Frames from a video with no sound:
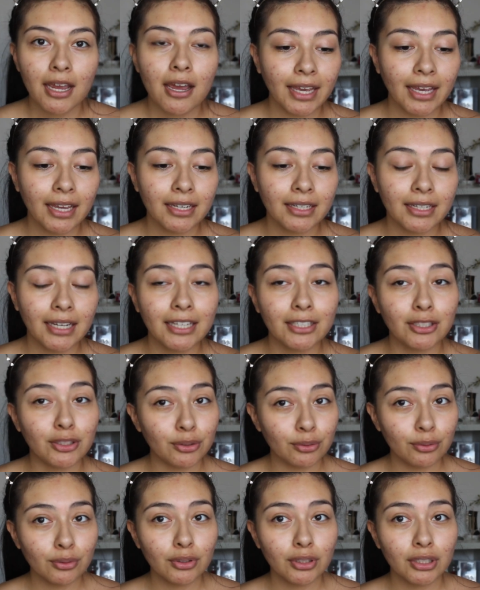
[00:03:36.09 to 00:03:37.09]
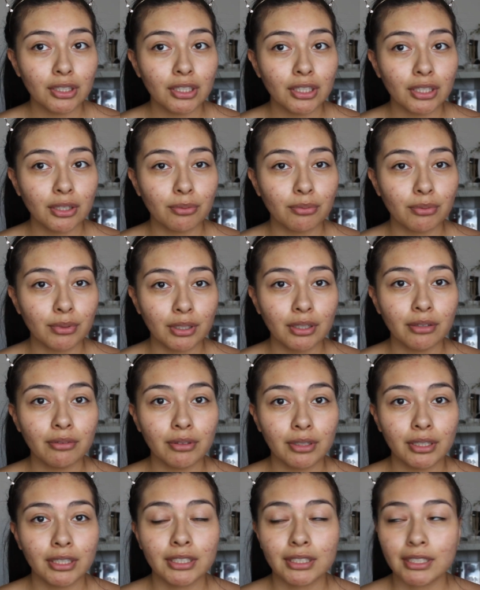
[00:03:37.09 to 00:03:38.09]
And I do look
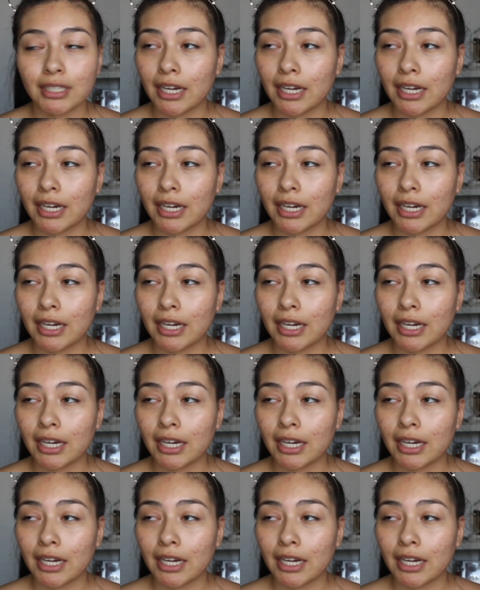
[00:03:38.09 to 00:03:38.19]
really